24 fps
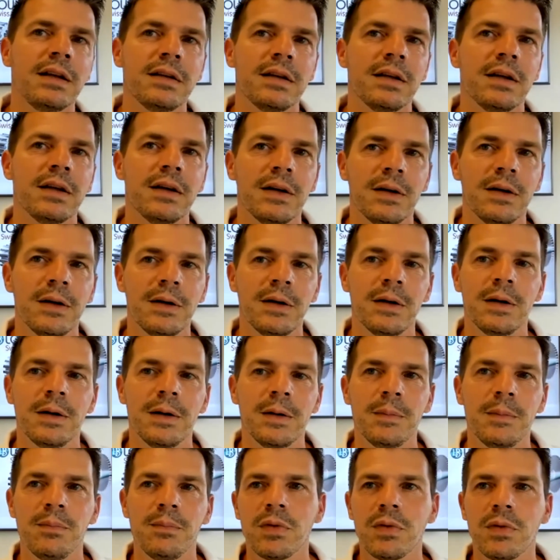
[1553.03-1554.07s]
it
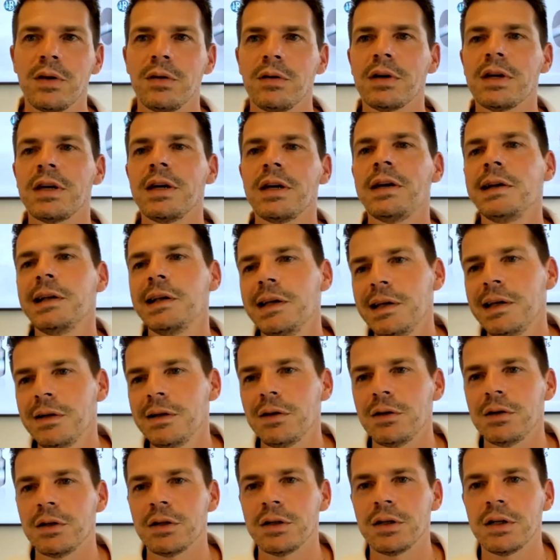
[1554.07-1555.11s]
clear
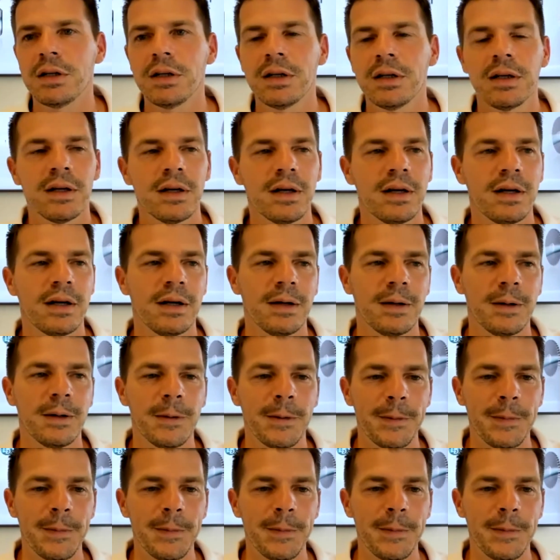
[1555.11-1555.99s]
or I